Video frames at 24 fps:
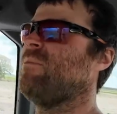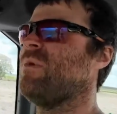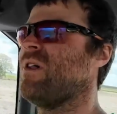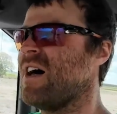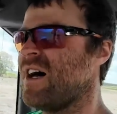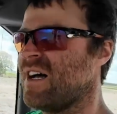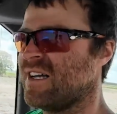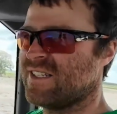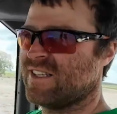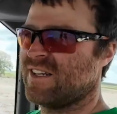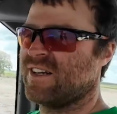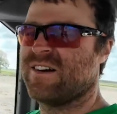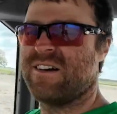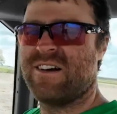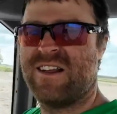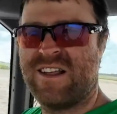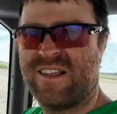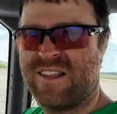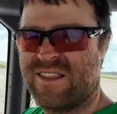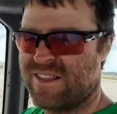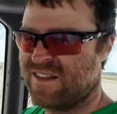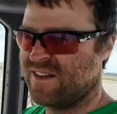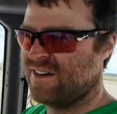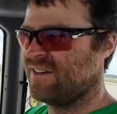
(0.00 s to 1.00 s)
blocks
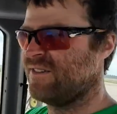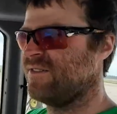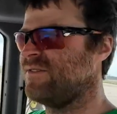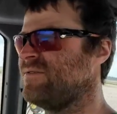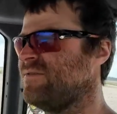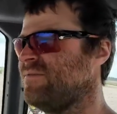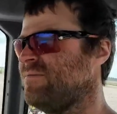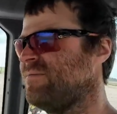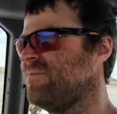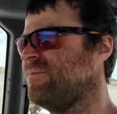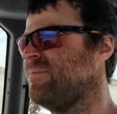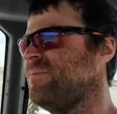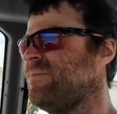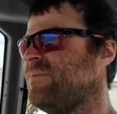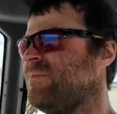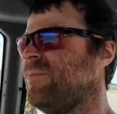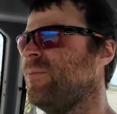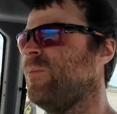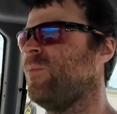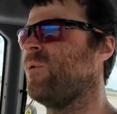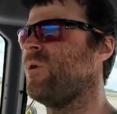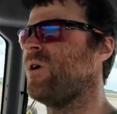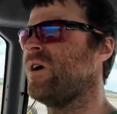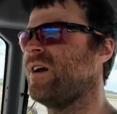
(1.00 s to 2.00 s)
underneath,
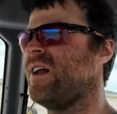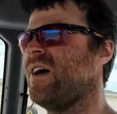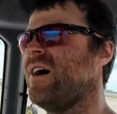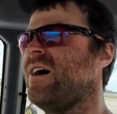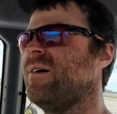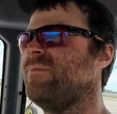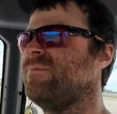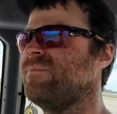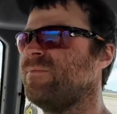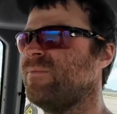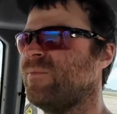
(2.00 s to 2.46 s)
and one I